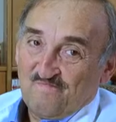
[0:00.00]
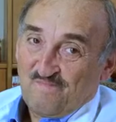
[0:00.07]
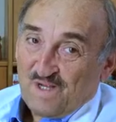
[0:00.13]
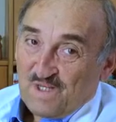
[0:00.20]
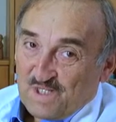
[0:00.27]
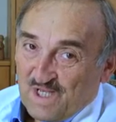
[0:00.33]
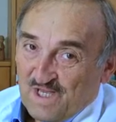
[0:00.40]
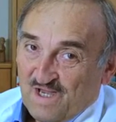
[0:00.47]

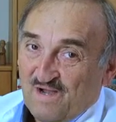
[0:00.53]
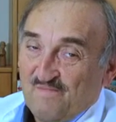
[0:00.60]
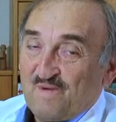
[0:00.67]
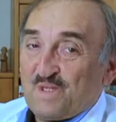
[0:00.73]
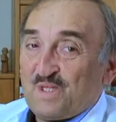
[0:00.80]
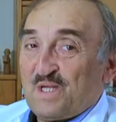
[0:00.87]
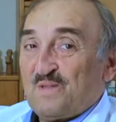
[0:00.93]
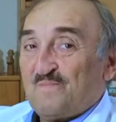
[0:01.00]
Panchakarma
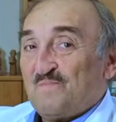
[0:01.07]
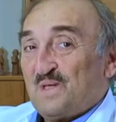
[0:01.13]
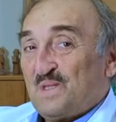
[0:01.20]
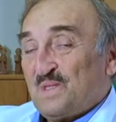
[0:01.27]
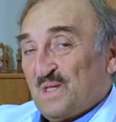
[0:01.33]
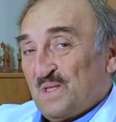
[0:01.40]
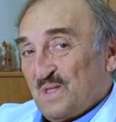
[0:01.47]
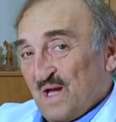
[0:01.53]

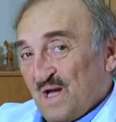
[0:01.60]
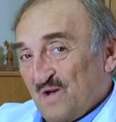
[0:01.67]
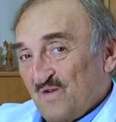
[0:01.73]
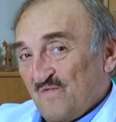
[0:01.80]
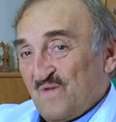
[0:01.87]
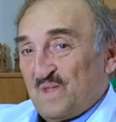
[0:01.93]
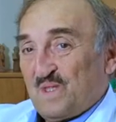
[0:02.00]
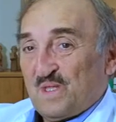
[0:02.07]
treatment and
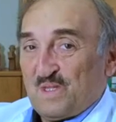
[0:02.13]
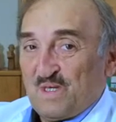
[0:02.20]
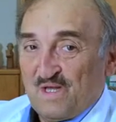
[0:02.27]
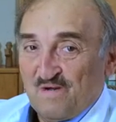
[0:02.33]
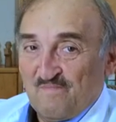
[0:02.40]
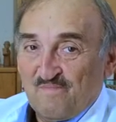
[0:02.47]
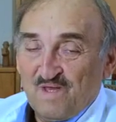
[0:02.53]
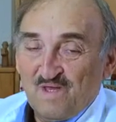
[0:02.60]
Ayurvedic
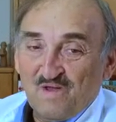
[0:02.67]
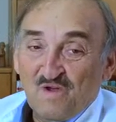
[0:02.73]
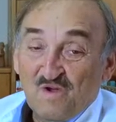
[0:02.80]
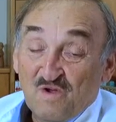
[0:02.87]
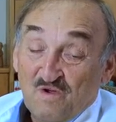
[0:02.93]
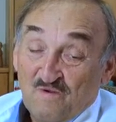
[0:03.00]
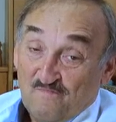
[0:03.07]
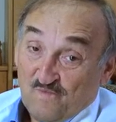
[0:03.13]
therapy
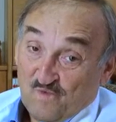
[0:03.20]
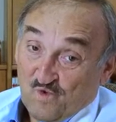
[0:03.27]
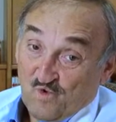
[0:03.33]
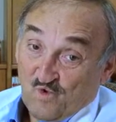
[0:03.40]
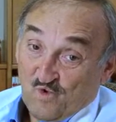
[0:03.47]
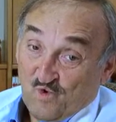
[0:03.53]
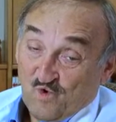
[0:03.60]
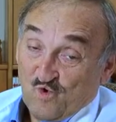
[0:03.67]

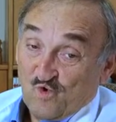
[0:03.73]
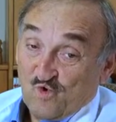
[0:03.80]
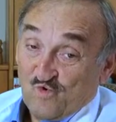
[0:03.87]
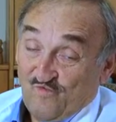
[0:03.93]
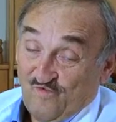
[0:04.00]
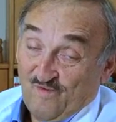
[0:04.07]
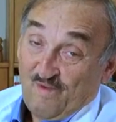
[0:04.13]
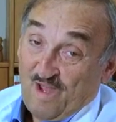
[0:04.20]

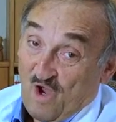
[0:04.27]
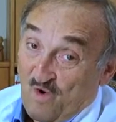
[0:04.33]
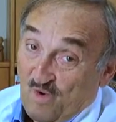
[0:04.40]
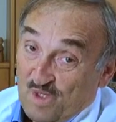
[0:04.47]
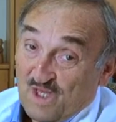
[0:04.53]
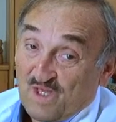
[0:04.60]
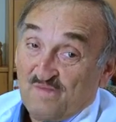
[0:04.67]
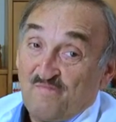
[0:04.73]
from my
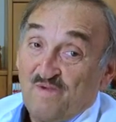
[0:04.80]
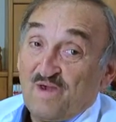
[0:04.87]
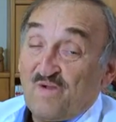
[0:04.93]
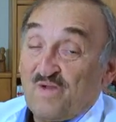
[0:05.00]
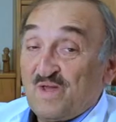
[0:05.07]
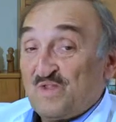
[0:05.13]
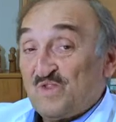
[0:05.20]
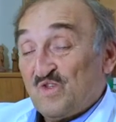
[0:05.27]
own
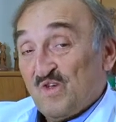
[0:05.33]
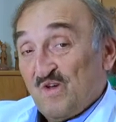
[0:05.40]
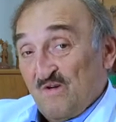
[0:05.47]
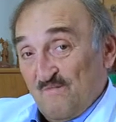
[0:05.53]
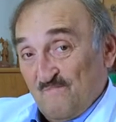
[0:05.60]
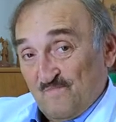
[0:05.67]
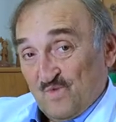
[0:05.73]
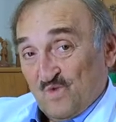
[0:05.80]
experience
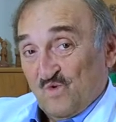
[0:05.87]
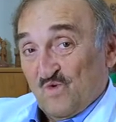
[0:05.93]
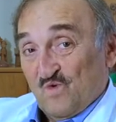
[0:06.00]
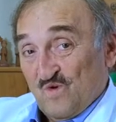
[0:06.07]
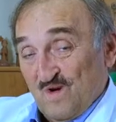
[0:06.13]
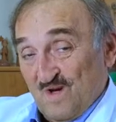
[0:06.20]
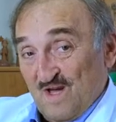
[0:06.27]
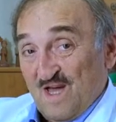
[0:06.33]

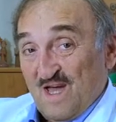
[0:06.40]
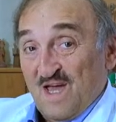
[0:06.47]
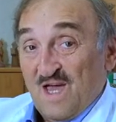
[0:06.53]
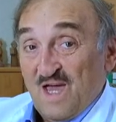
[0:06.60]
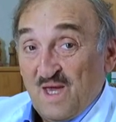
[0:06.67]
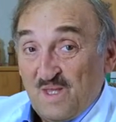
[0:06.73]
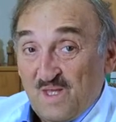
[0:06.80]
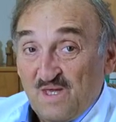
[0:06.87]
to
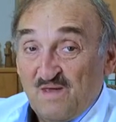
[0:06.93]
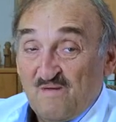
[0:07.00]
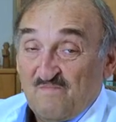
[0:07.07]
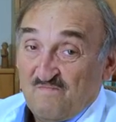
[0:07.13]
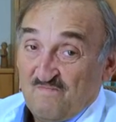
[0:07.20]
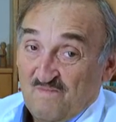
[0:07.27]
any